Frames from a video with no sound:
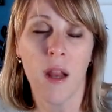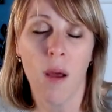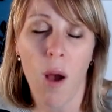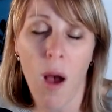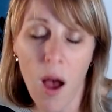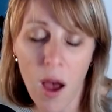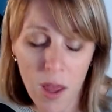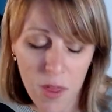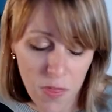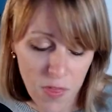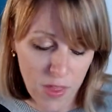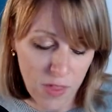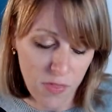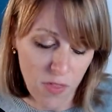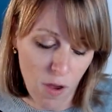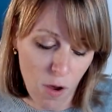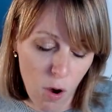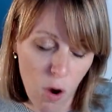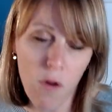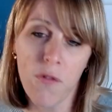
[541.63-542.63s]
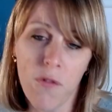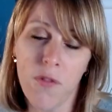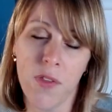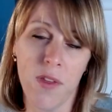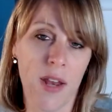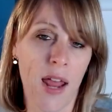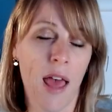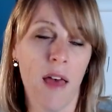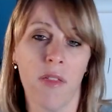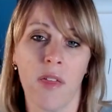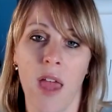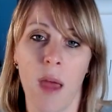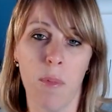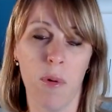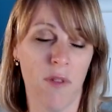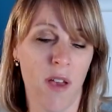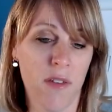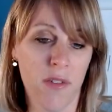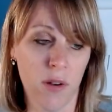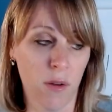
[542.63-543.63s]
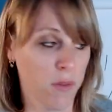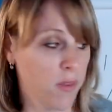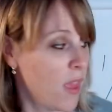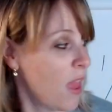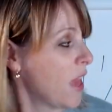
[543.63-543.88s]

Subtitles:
I think that often healthcare professionals